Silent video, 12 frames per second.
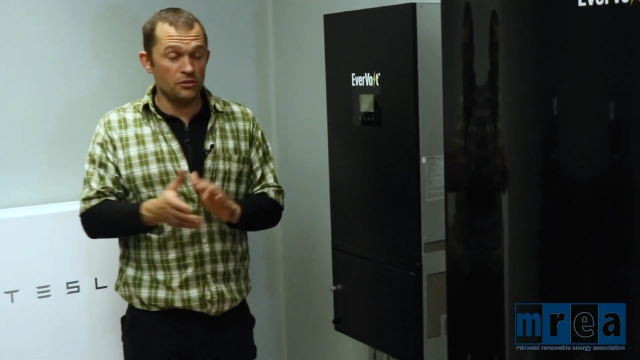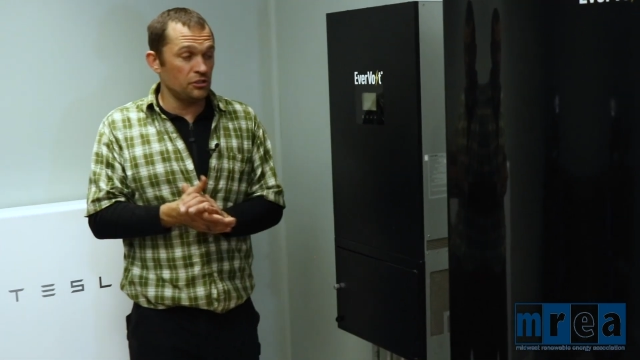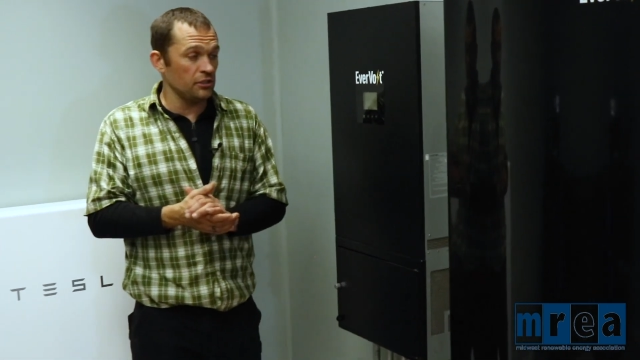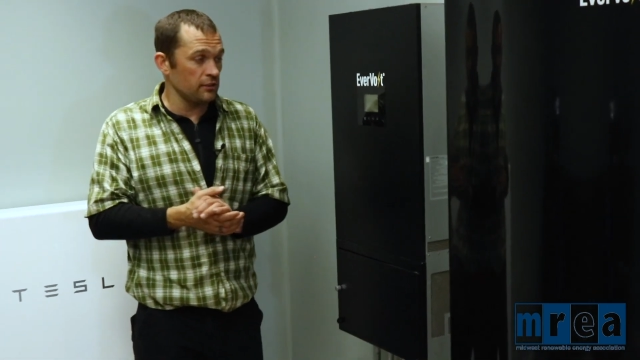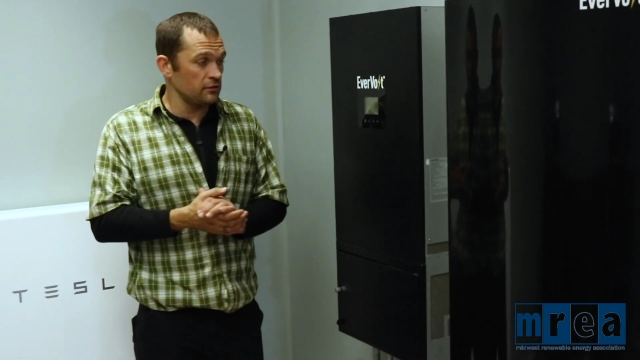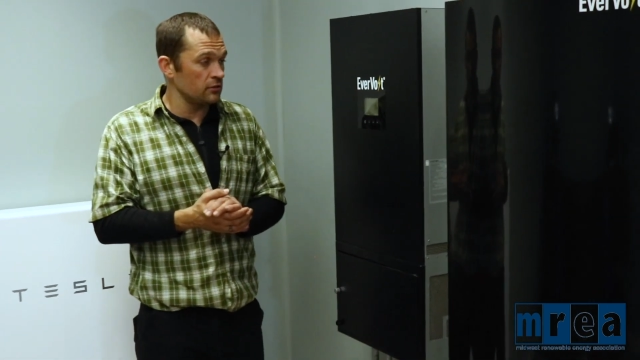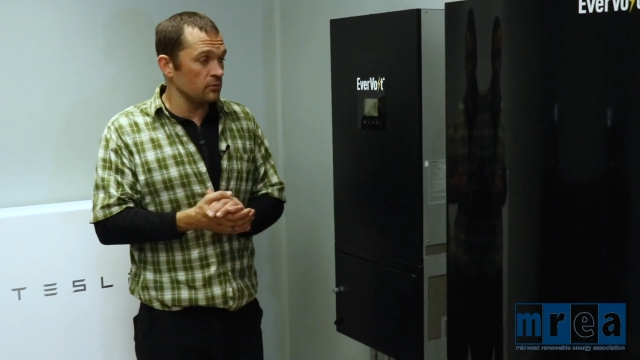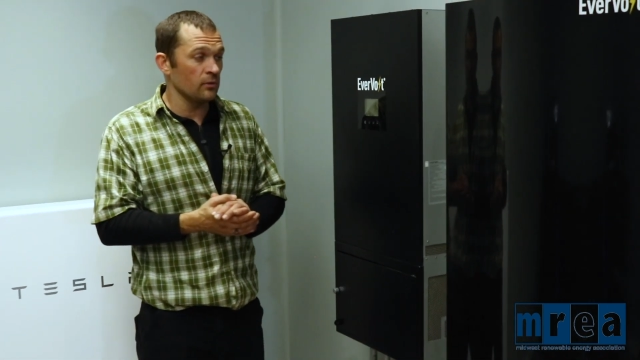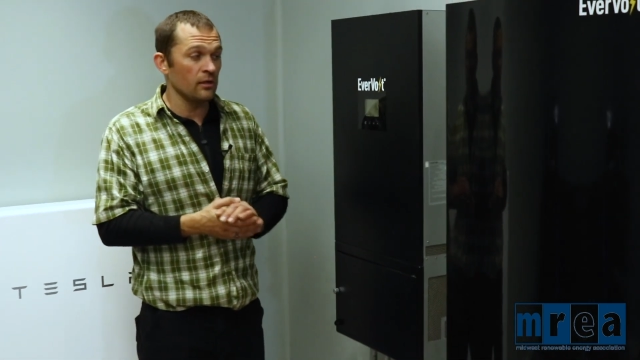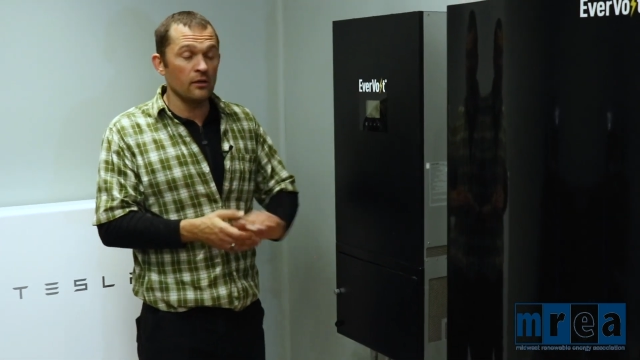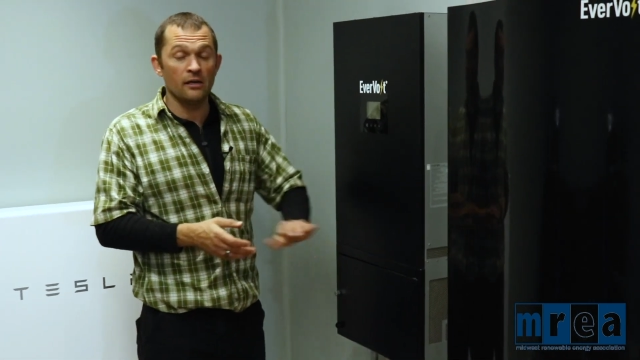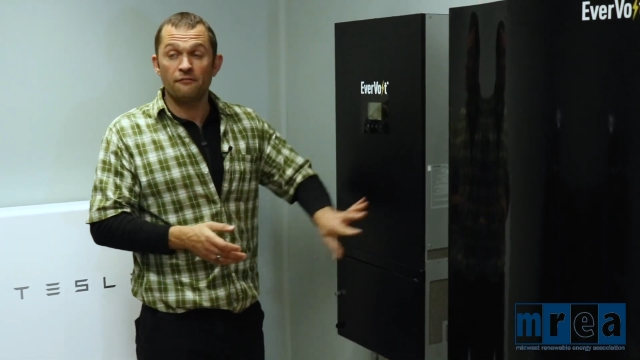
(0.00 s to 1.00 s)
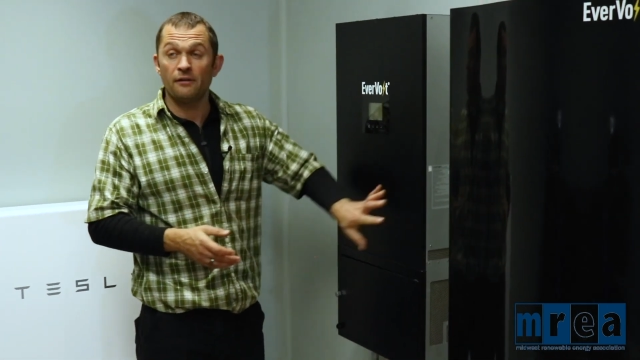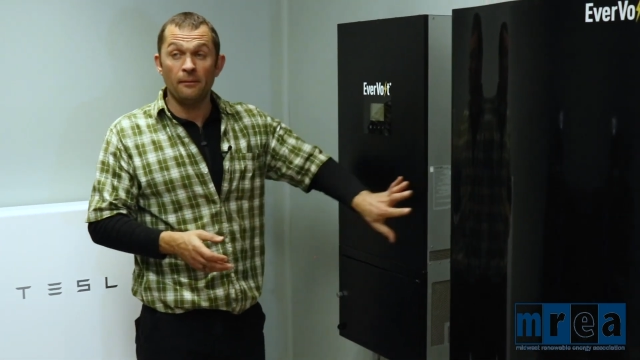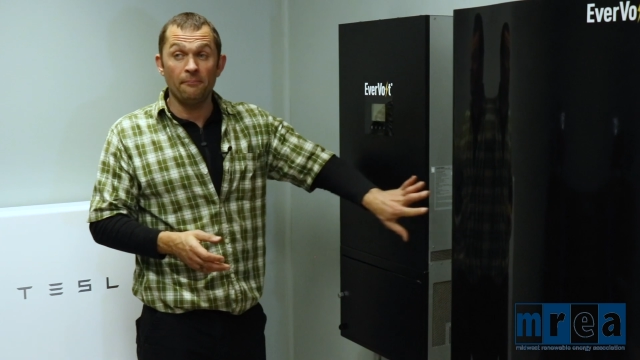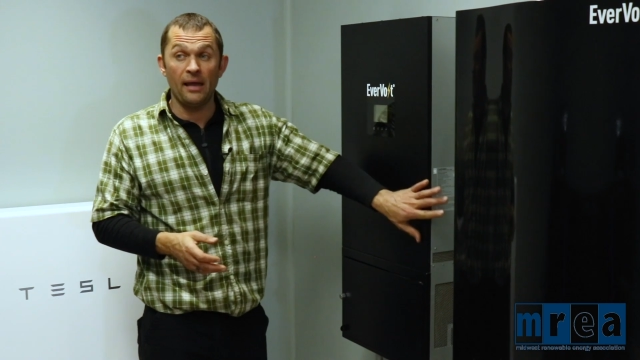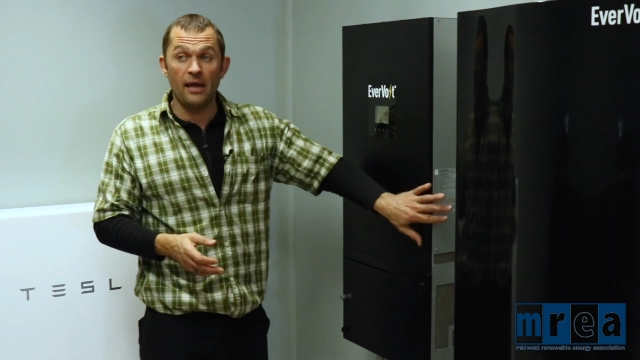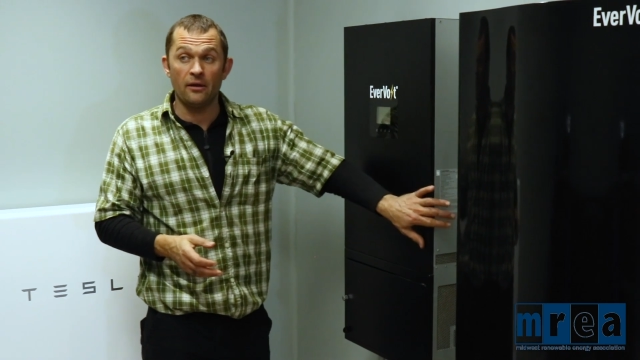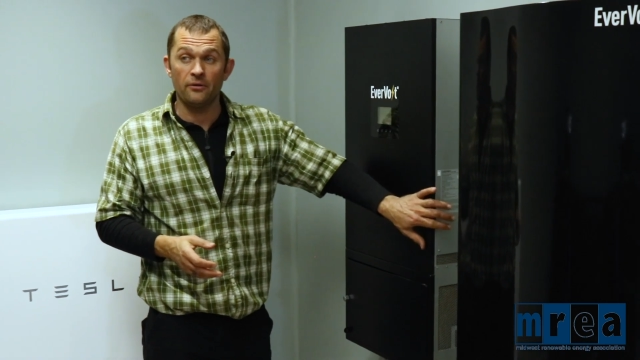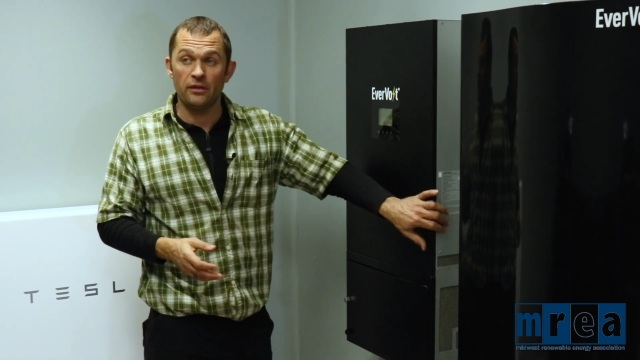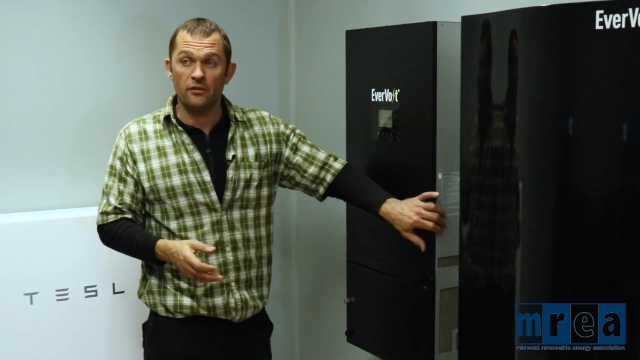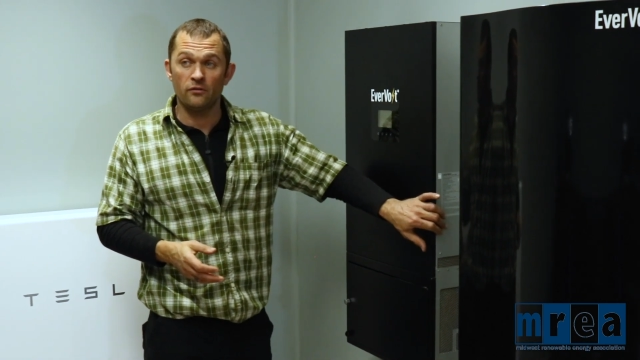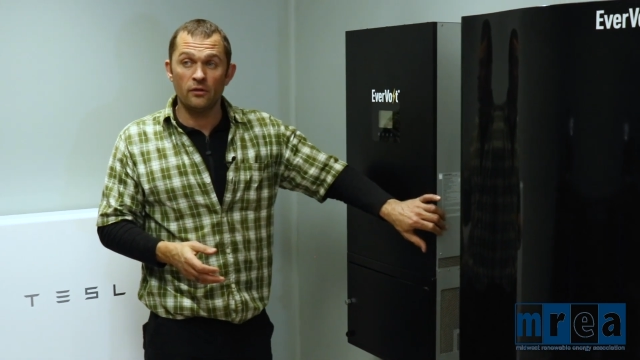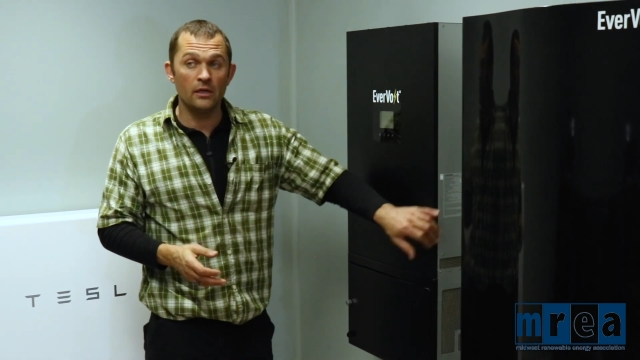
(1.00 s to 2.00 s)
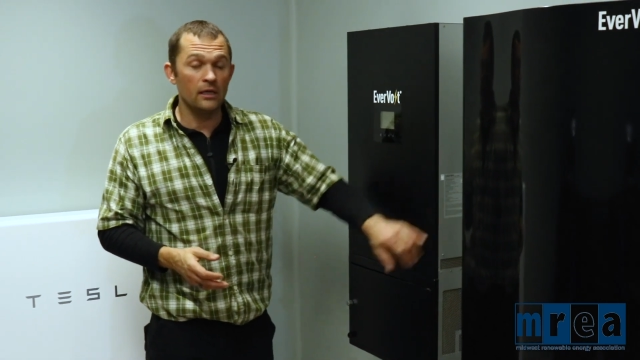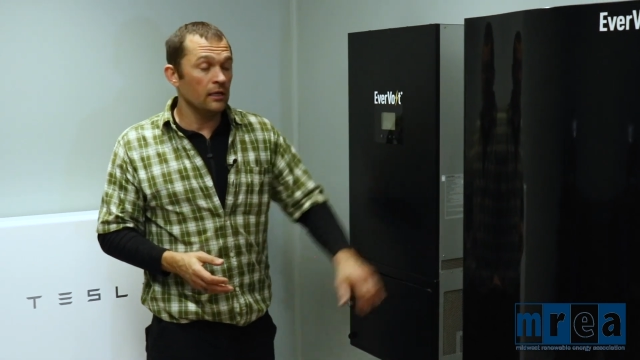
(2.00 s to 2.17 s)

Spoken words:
just to run off our batteries.